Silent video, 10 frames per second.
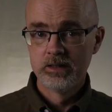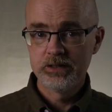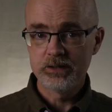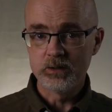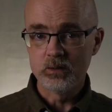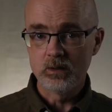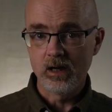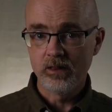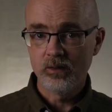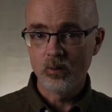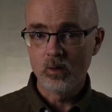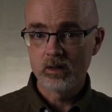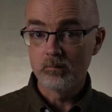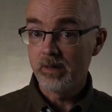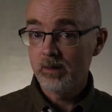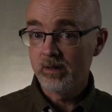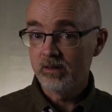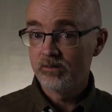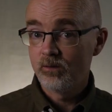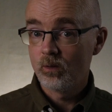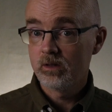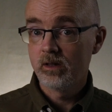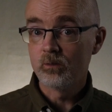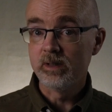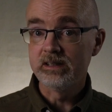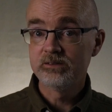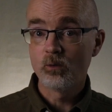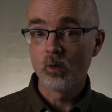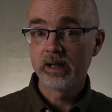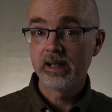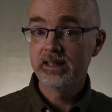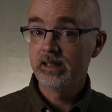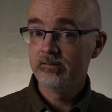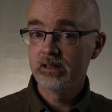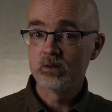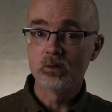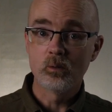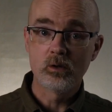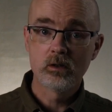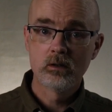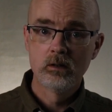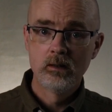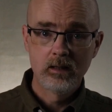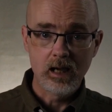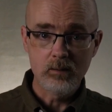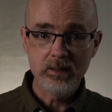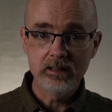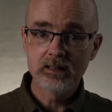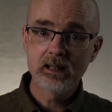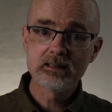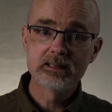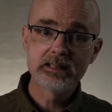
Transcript: So I thought maybe a 43 inch 4K TV could work I mean, it has the